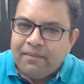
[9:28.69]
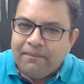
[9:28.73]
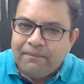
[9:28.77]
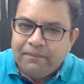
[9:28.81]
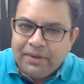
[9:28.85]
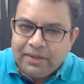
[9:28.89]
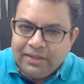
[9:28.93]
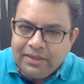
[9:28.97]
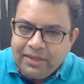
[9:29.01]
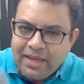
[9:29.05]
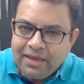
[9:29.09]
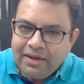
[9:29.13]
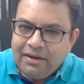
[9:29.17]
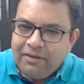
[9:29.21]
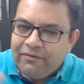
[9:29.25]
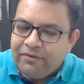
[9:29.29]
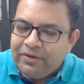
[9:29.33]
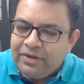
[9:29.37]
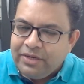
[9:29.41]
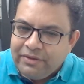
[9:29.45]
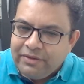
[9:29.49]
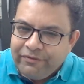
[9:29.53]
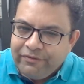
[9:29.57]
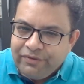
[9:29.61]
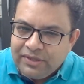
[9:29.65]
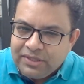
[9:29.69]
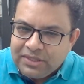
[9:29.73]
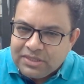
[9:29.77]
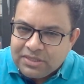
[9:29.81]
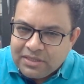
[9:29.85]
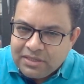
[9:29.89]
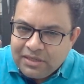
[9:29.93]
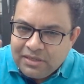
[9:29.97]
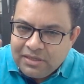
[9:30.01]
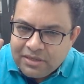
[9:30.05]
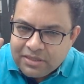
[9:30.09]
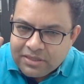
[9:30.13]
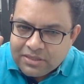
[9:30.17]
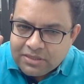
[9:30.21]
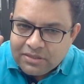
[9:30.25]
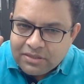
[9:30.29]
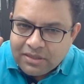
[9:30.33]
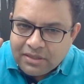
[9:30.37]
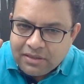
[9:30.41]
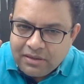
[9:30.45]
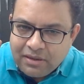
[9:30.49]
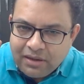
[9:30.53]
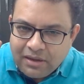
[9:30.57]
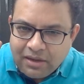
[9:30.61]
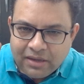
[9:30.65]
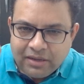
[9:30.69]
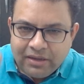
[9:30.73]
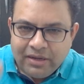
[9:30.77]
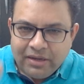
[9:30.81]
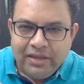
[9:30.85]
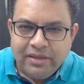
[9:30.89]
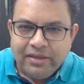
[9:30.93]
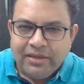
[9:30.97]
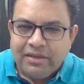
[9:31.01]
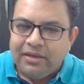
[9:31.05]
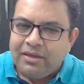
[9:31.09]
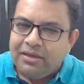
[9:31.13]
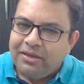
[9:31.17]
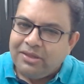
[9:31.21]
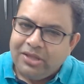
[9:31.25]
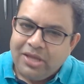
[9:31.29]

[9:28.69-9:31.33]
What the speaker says: But then even if he still doesn't agree,